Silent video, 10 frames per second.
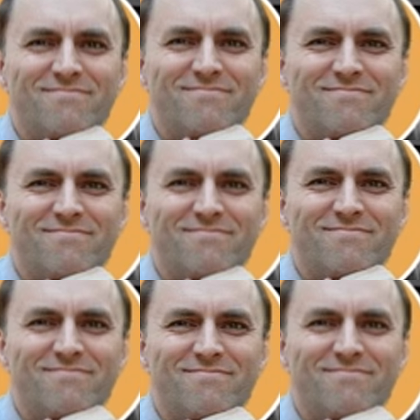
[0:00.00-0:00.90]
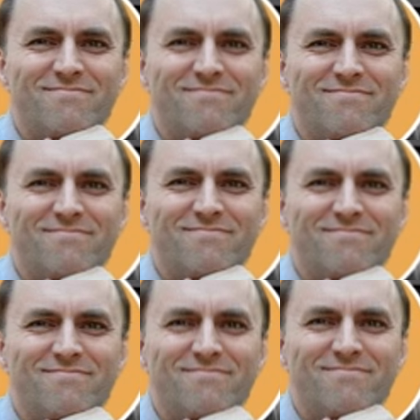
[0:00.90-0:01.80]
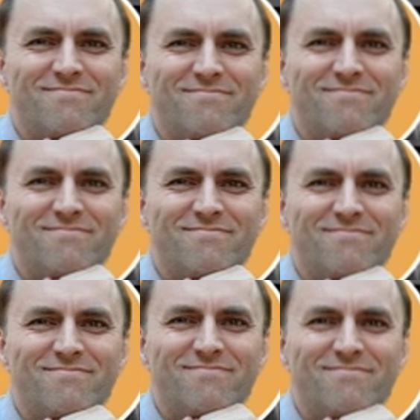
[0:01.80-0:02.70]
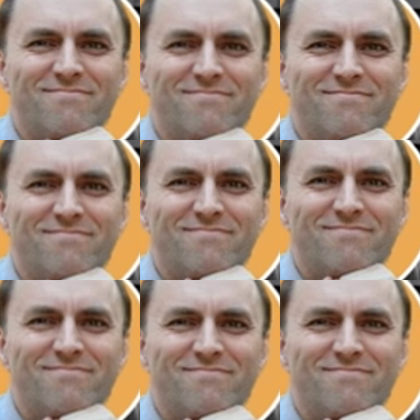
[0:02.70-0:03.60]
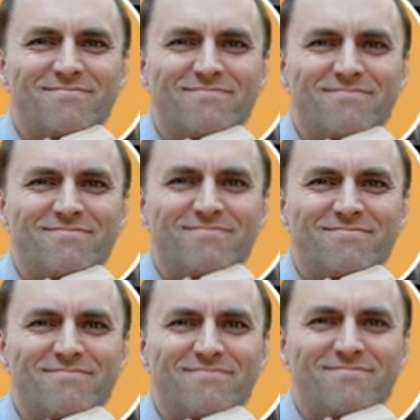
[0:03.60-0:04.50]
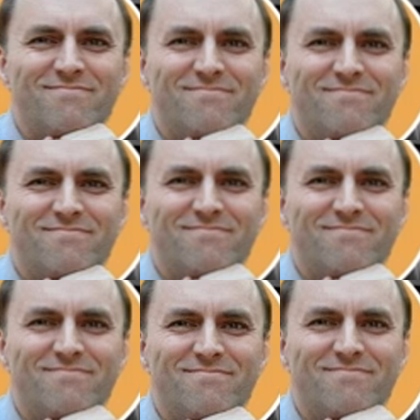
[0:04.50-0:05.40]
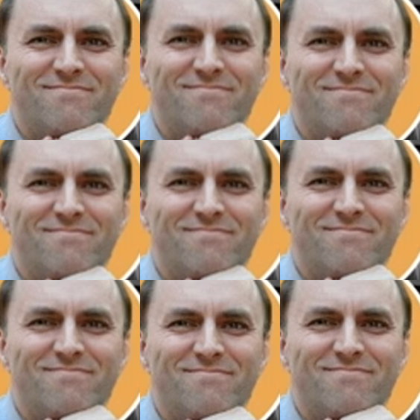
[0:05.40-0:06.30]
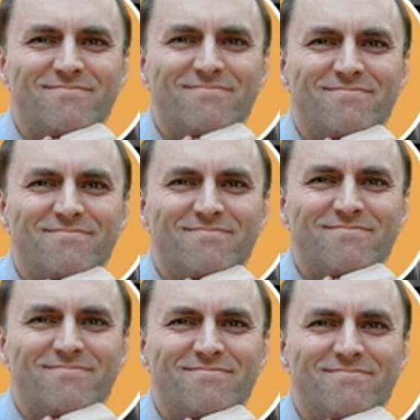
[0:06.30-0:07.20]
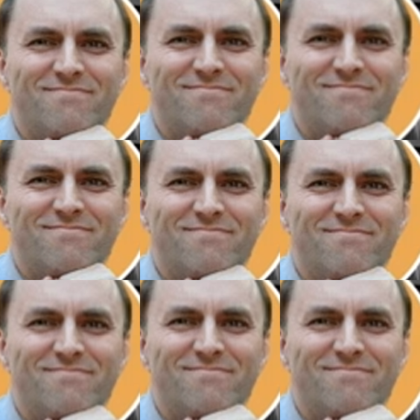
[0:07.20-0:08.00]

[no speech]